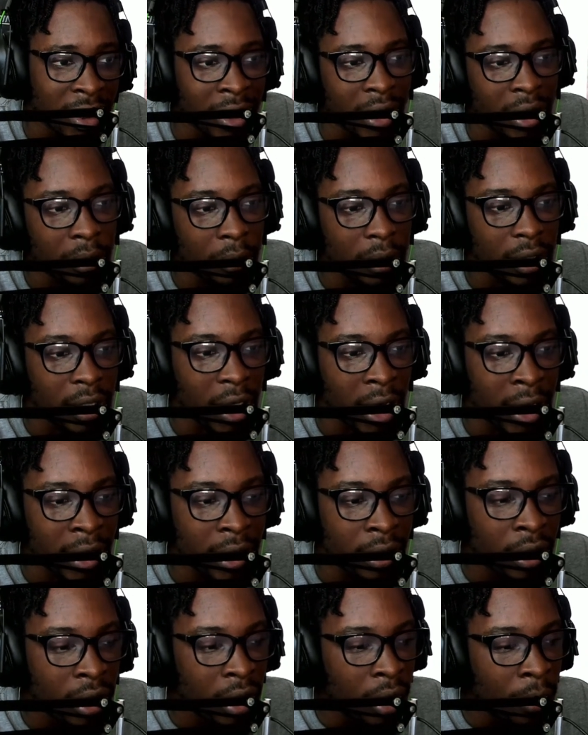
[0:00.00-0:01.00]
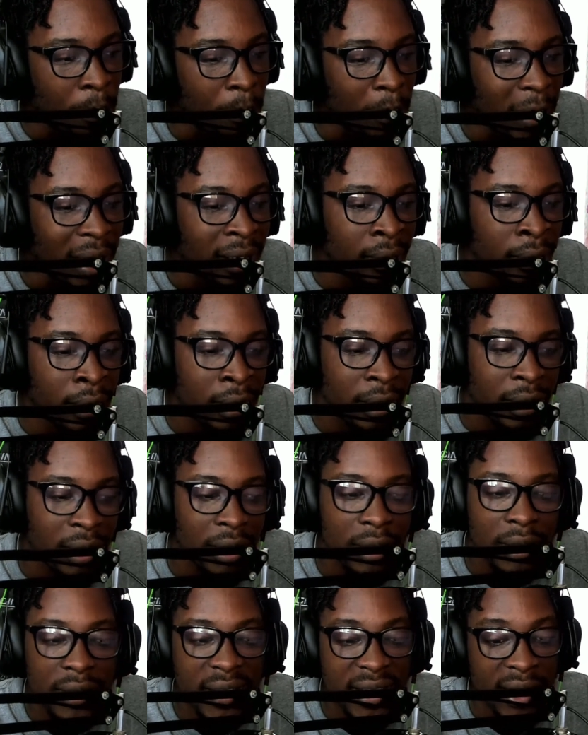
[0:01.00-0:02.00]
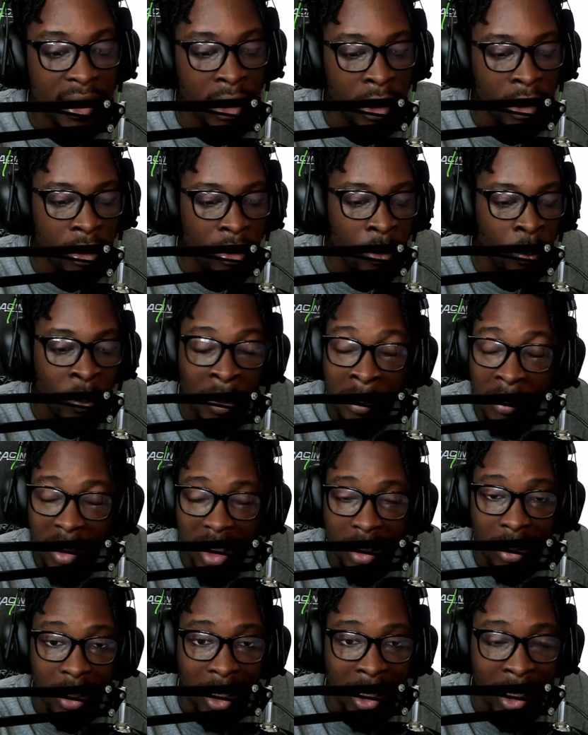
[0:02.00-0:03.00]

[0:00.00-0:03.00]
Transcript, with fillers: And men like this scare women,